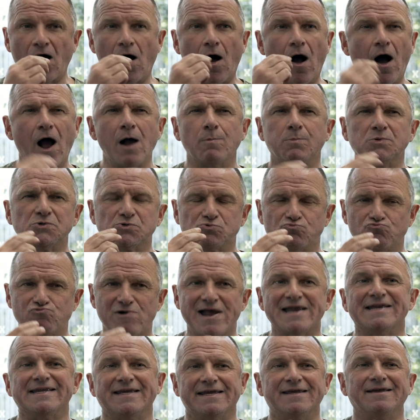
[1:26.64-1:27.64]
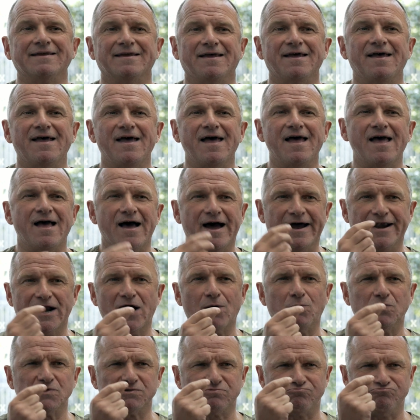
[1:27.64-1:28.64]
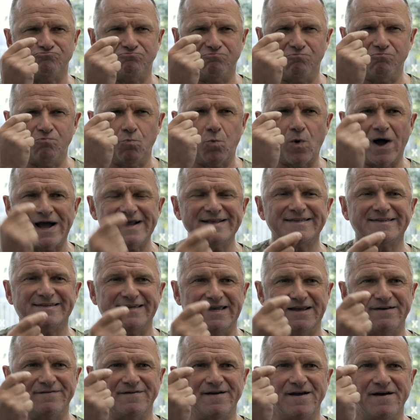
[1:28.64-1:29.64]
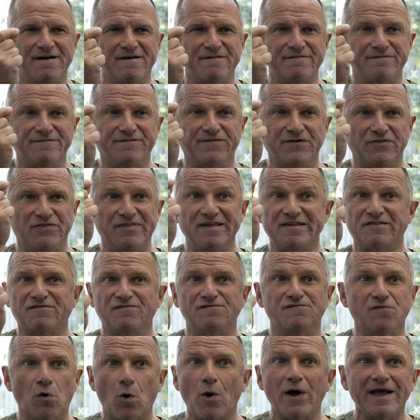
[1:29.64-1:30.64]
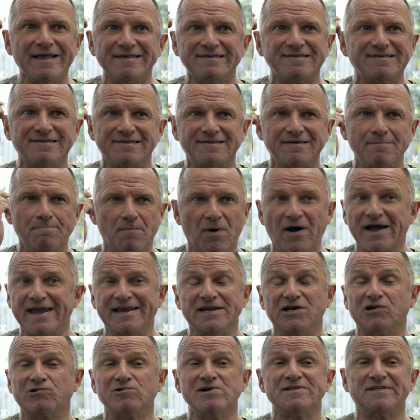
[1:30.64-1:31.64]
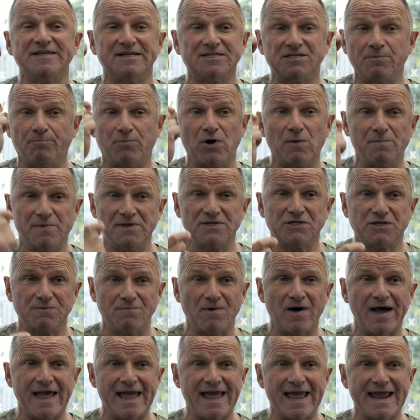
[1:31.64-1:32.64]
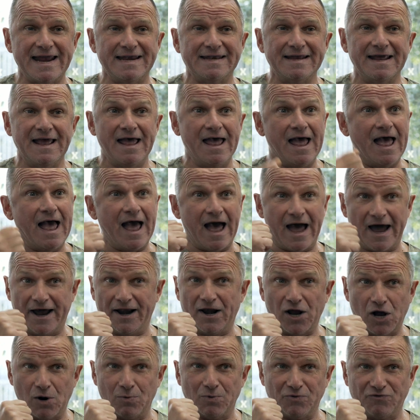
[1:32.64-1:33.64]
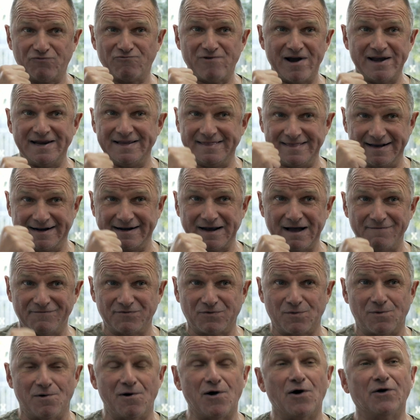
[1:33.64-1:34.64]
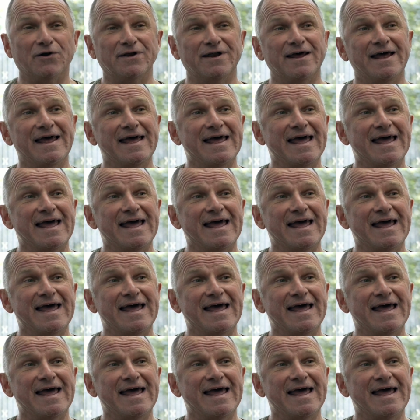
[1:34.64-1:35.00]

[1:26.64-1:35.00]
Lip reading: I was ready, and I was waiting for this voice, my inner critic, to pop into my head, and I was ready. The gloves were on.